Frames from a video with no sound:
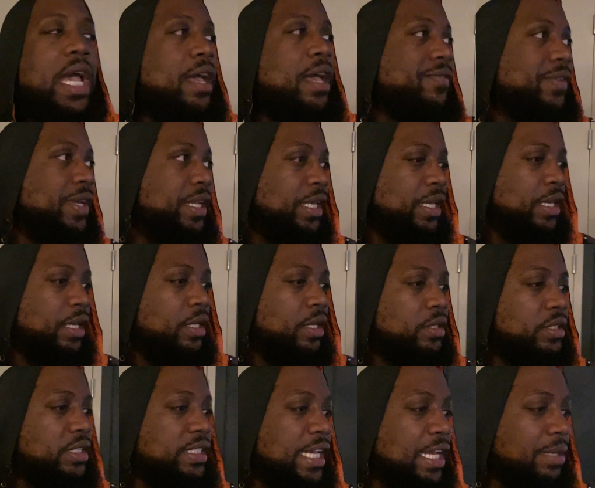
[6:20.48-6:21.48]
any
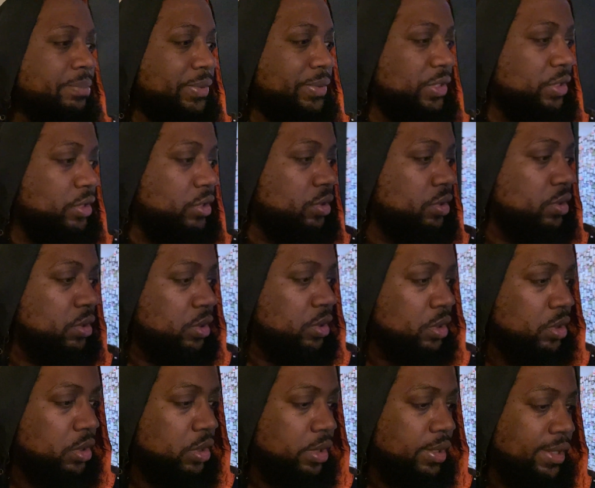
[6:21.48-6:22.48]
tips,
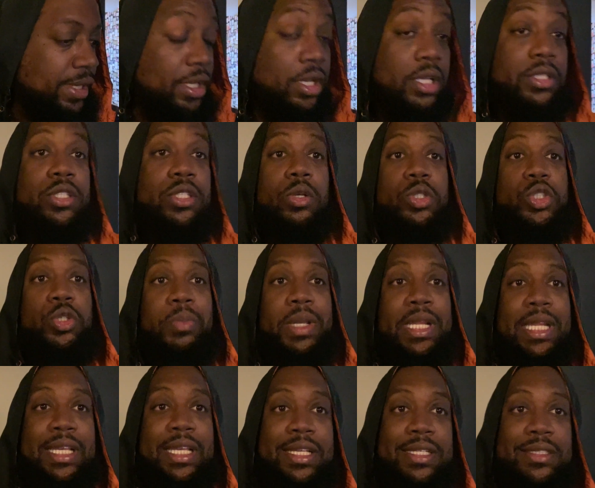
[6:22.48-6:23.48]
you're a social
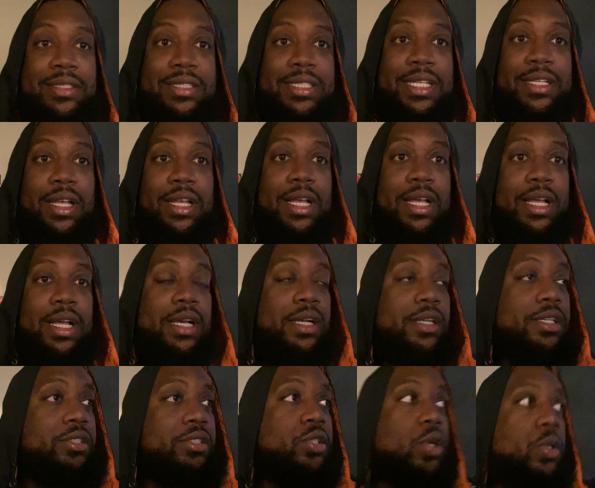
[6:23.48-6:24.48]
media
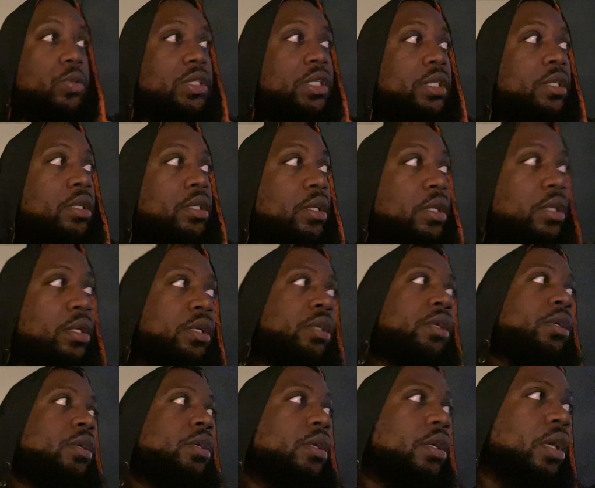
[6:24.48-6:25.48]
consultant,
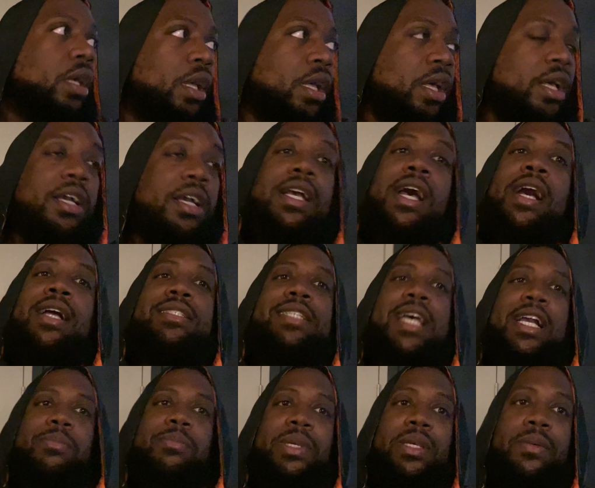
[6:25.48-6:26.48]

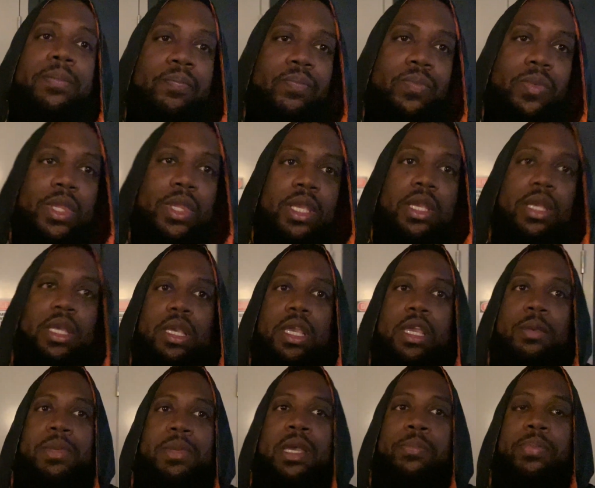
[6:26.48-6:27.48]
contact me. Hit
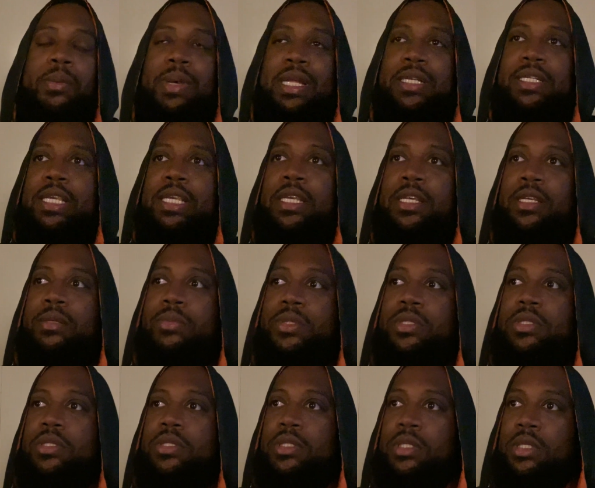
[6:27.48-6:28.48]
me up in my
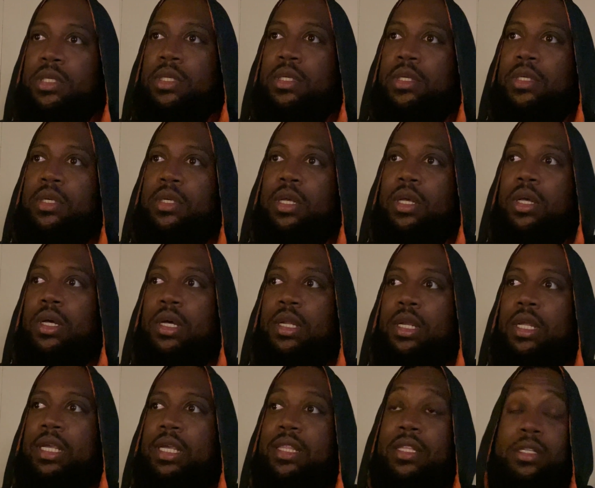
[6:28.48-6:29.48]
DMs on
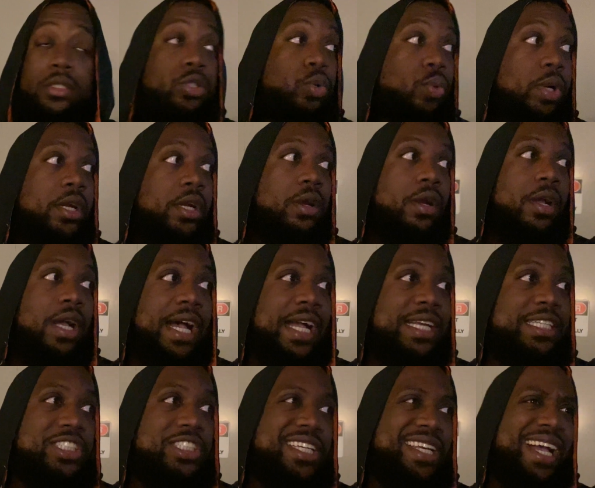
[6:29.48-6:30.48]
either Twitter or
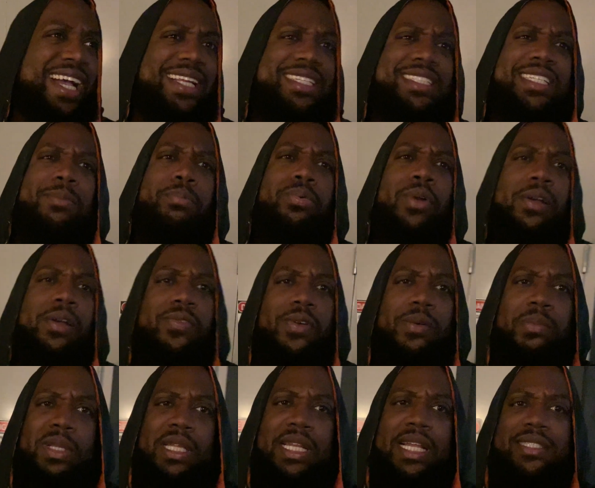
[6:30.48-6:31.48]
IG
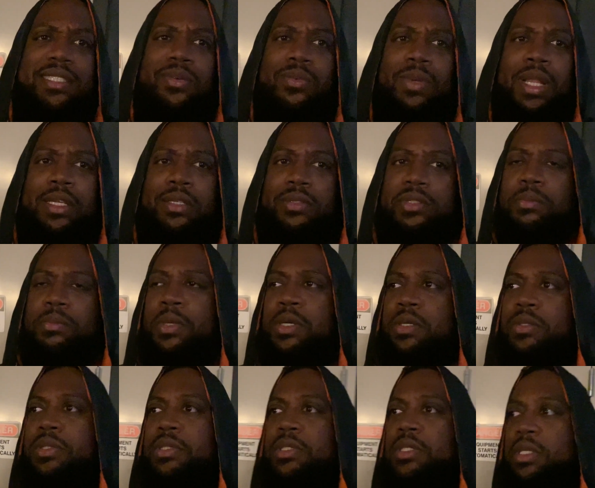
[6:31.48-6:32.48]
preferably. That's the one I use the most.